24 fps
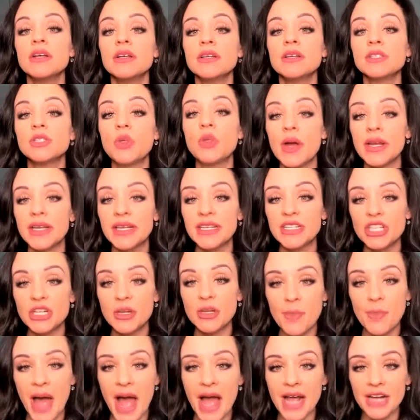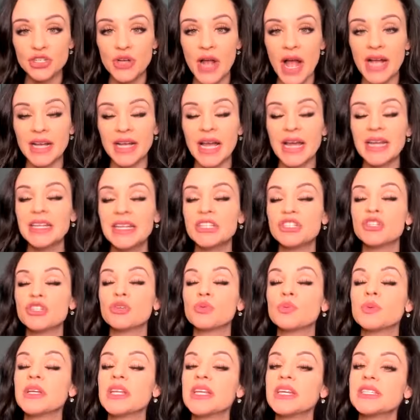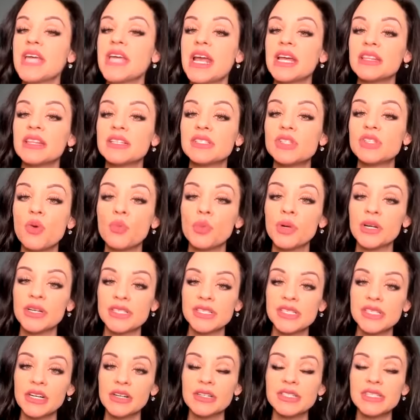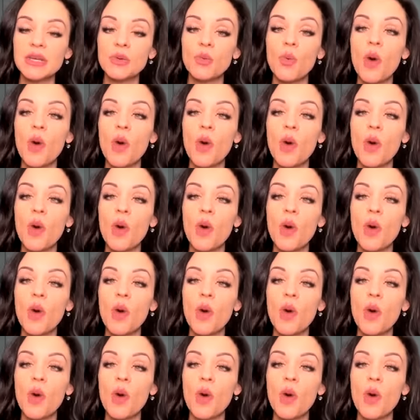So I need you to backtrack. I need you to really take this homework seriously.